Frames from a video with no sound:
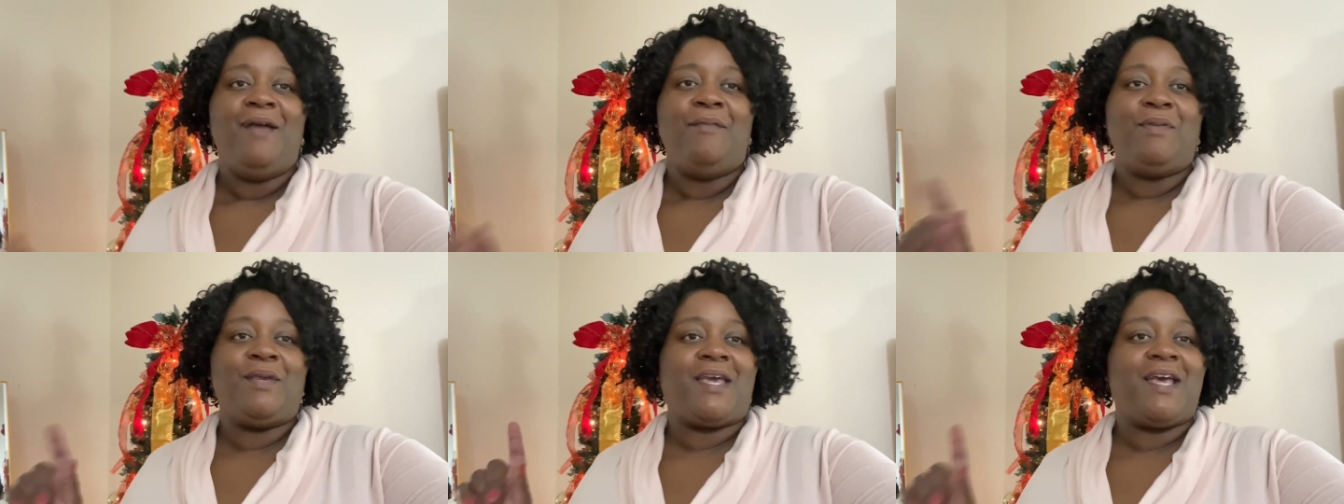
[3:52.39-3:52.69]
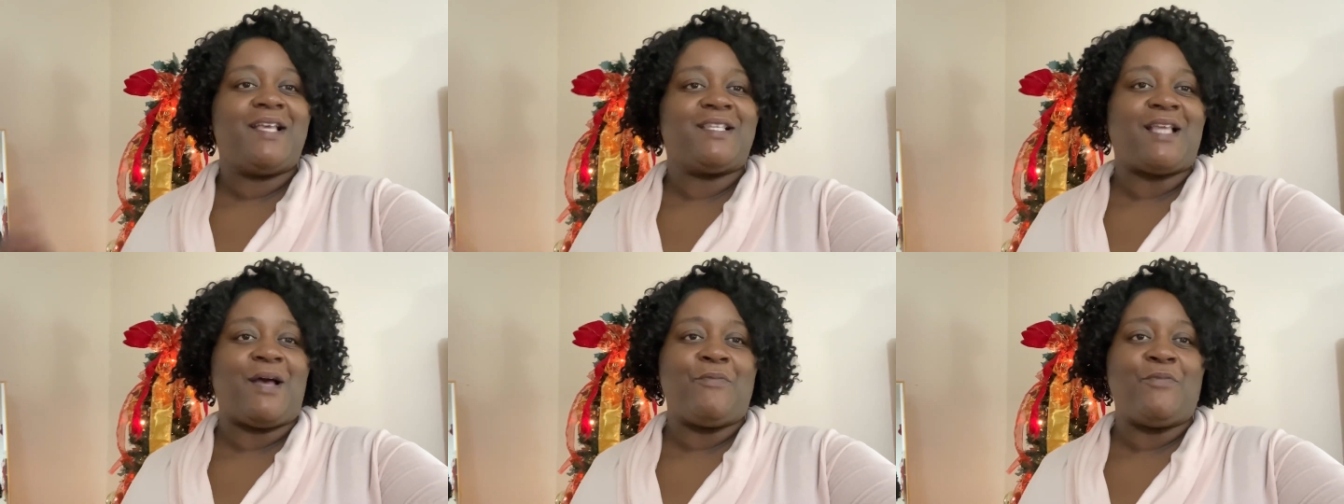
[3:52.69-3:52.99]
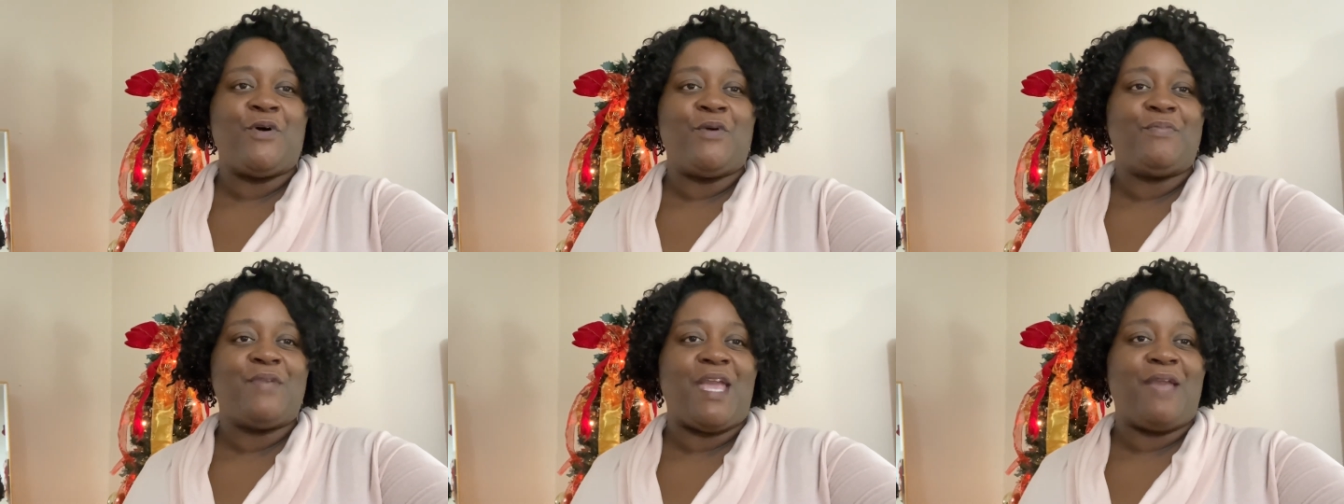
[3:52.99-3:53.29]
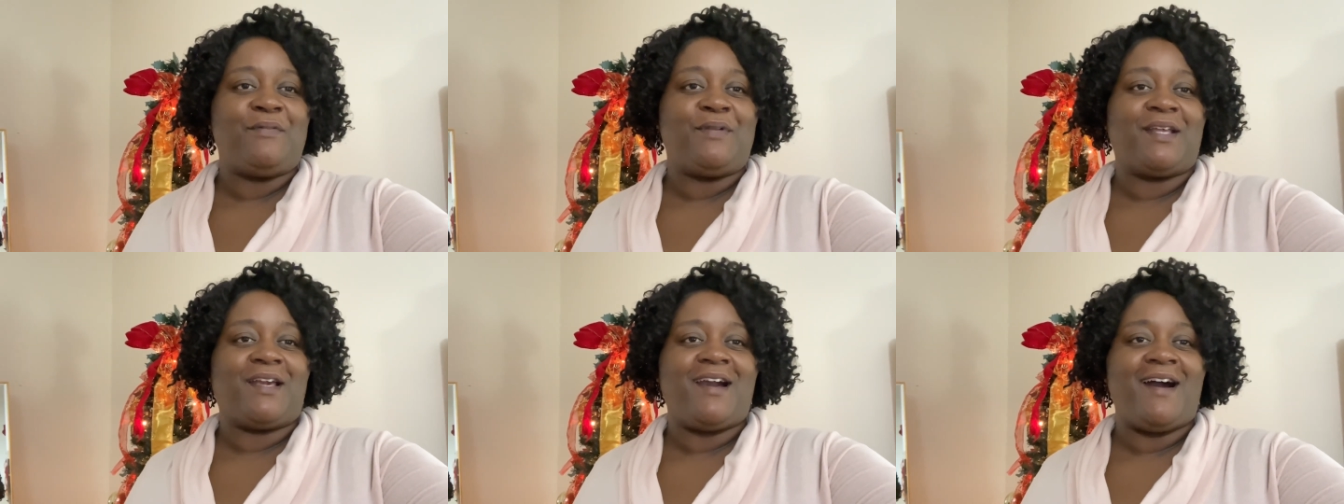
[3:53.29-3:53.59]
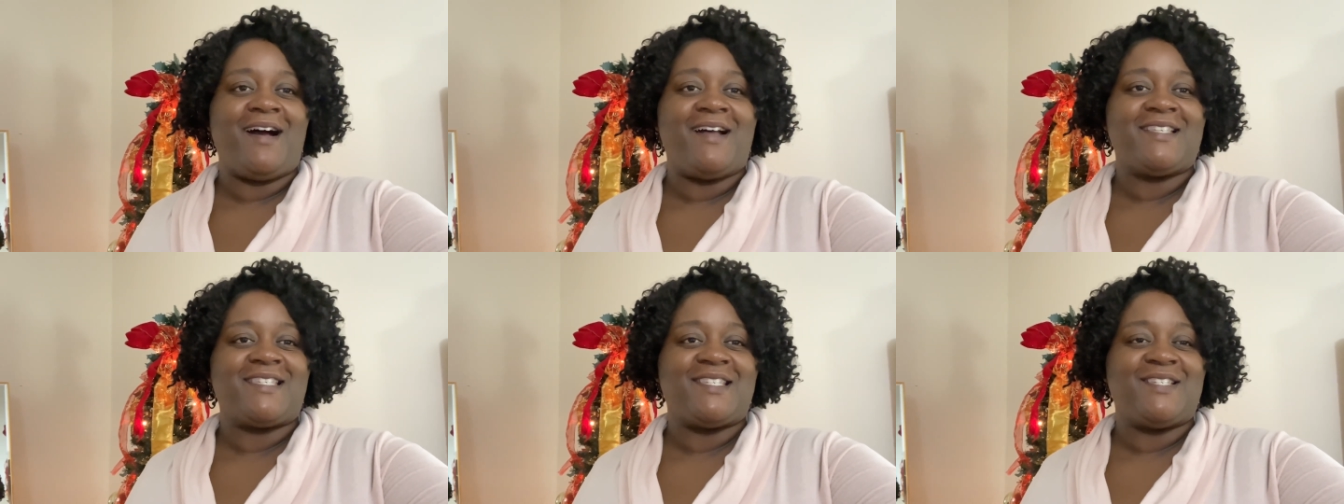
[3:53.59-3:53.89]
because I won't be able to
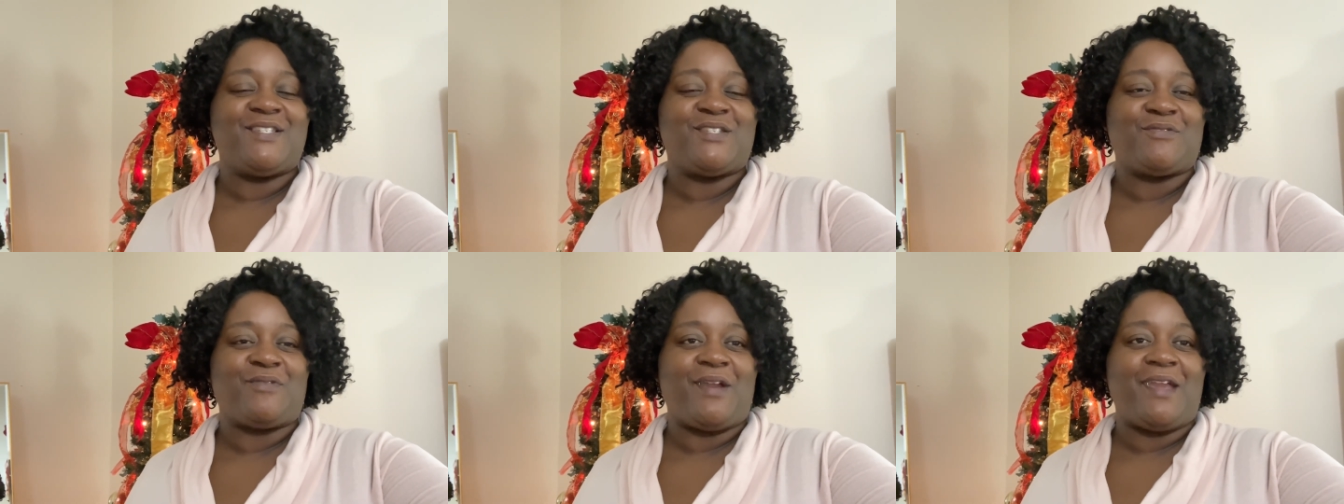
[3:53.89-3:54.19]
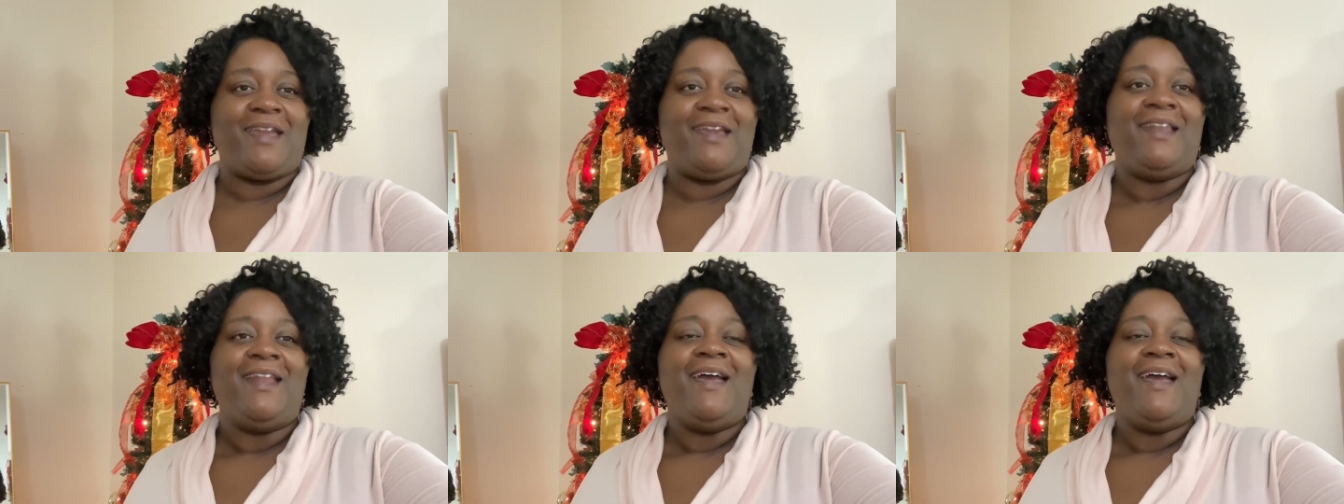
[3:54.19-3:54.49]
concentrate